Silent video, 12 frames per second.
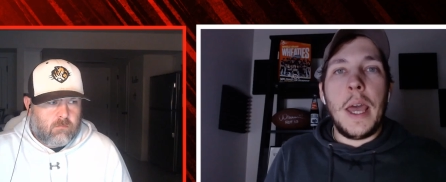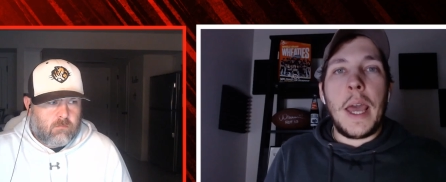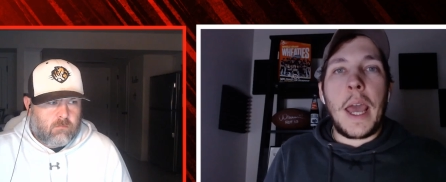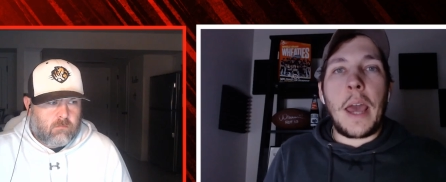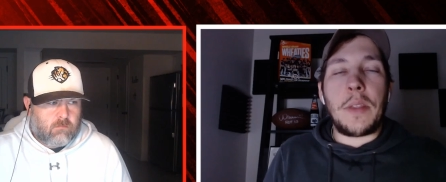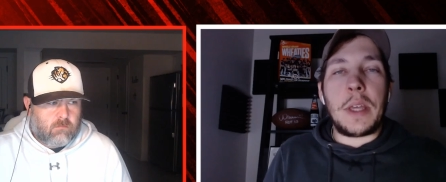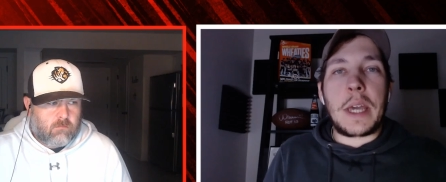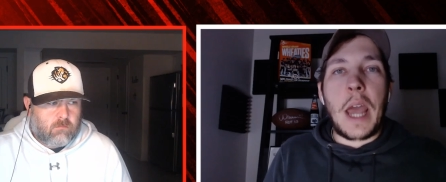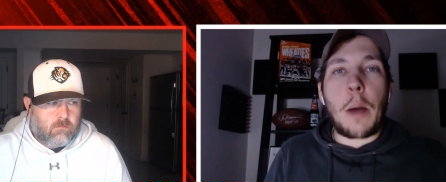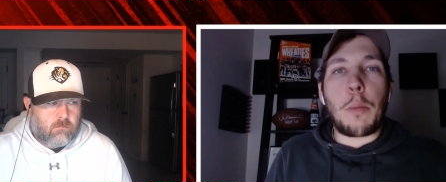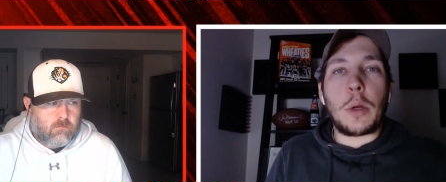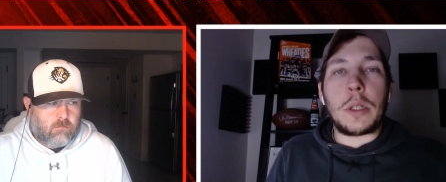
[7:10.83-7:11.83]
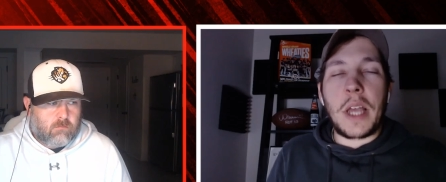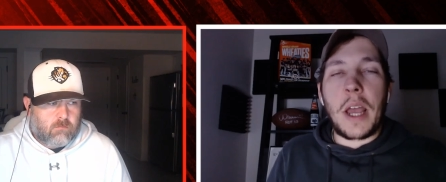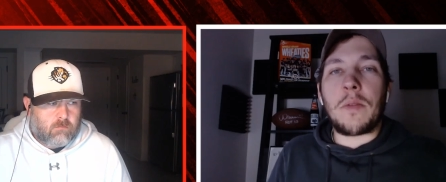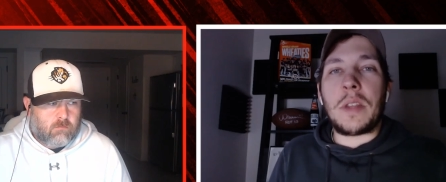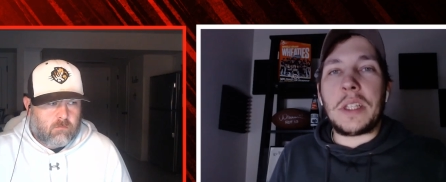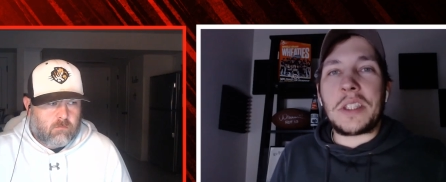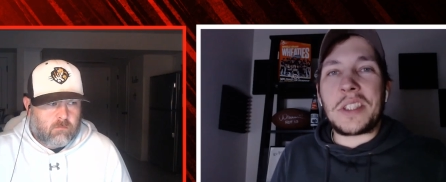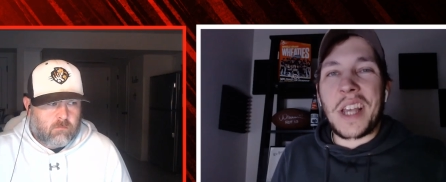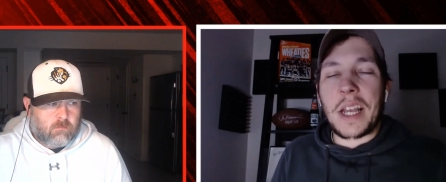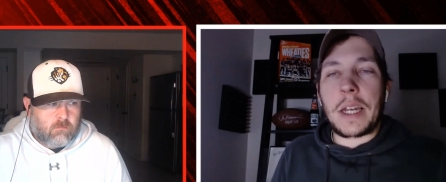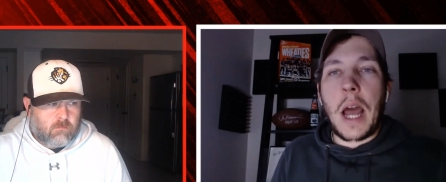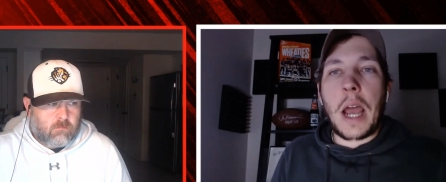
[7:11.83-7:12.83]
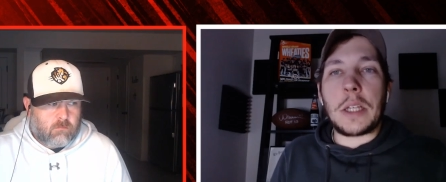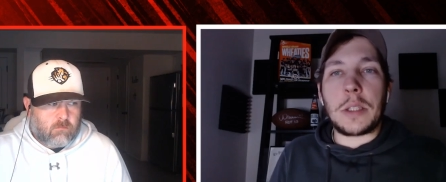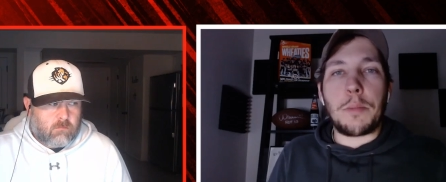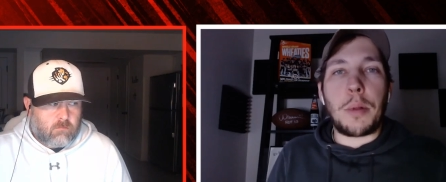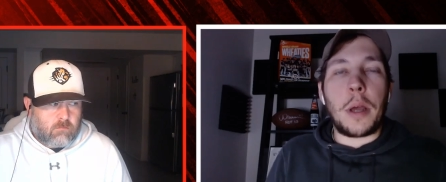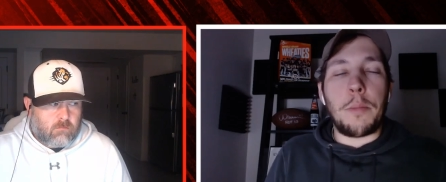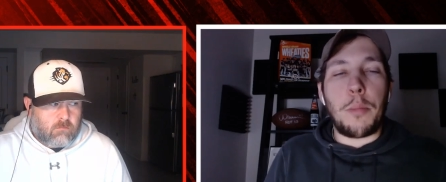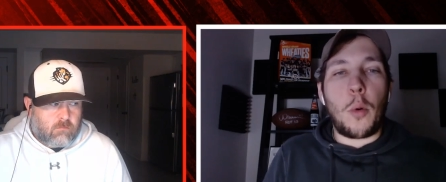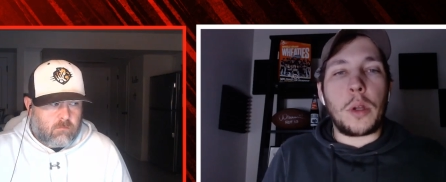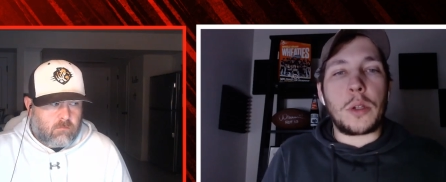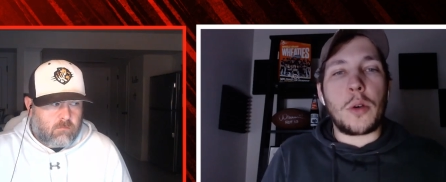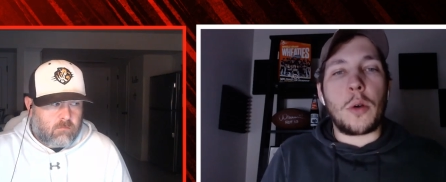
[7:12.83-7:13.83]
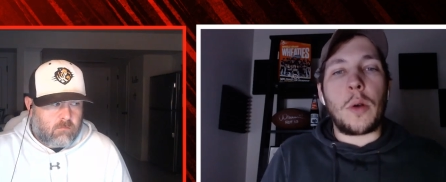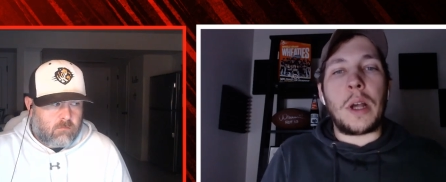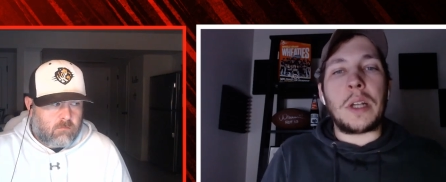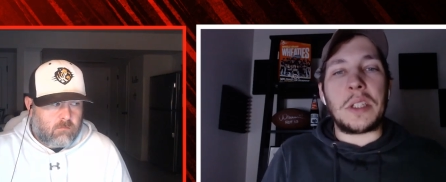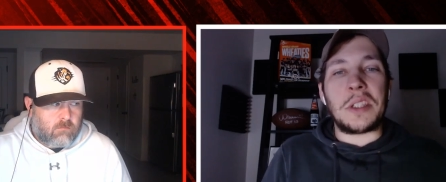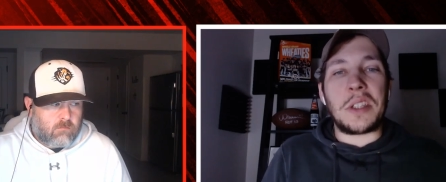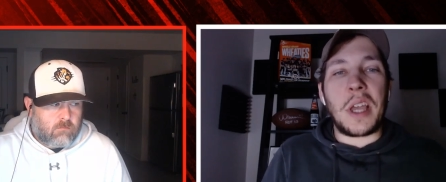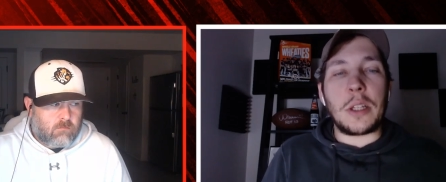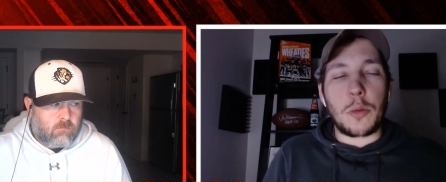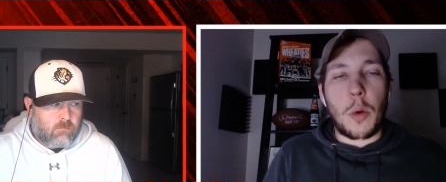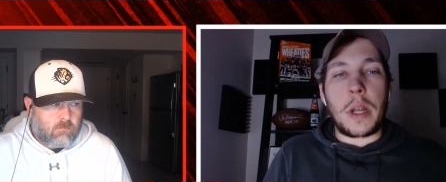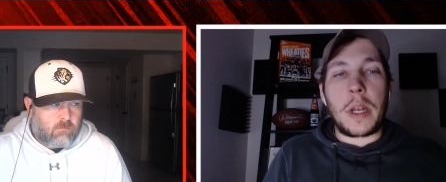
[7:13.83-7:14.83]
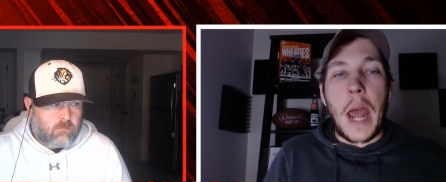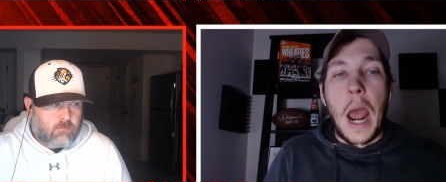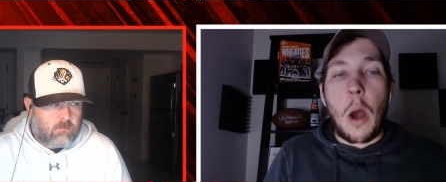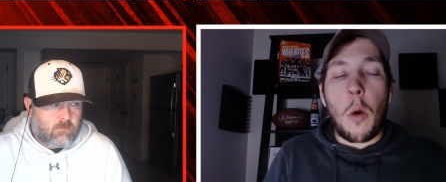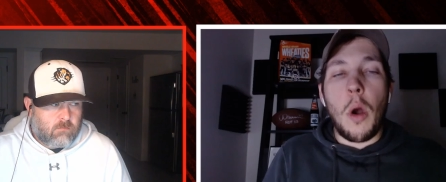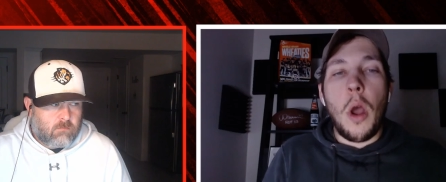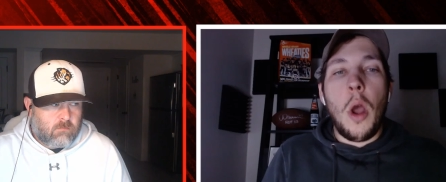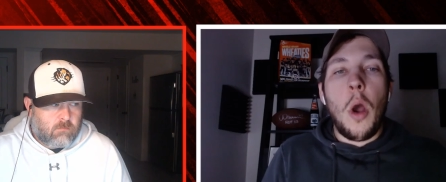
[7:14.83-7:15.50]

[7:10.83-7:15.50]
Speaker 1: and the Cowboys have the 2nd highest implied point total as it stands right now